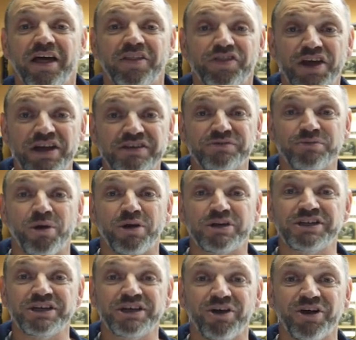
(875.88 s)
Thanks for
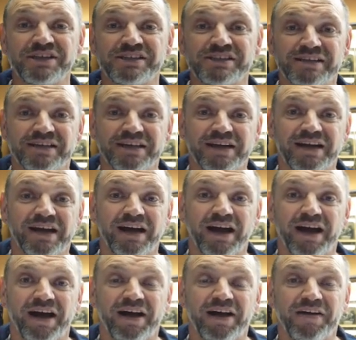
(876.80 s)
watching, guys.
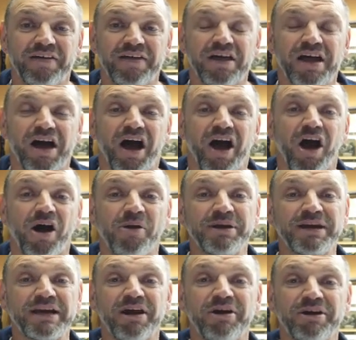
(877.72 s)
I'll
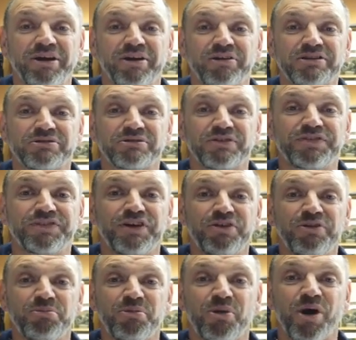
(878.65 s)
be going on to a
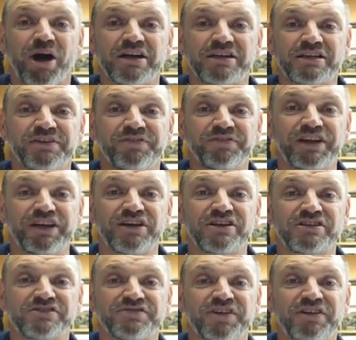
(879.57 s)
few more hunting
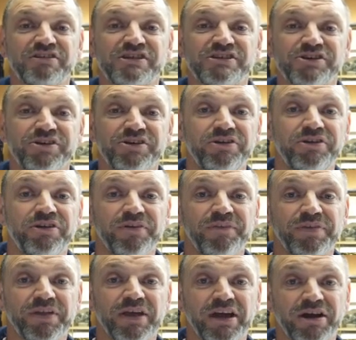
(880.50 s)
videos very soon,
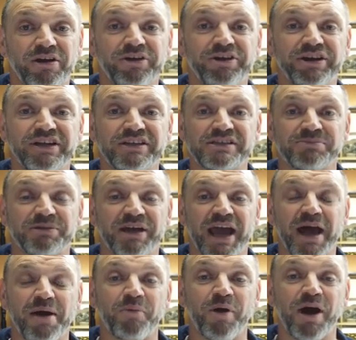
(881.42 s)
including some
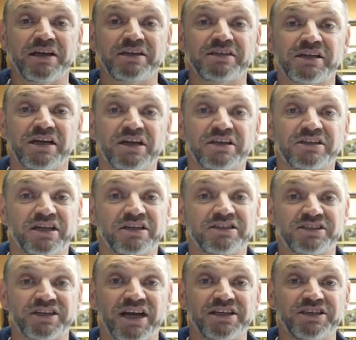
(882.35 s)
cat ones, so
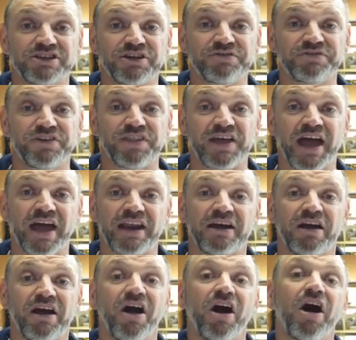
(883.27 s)
stay tuned for that.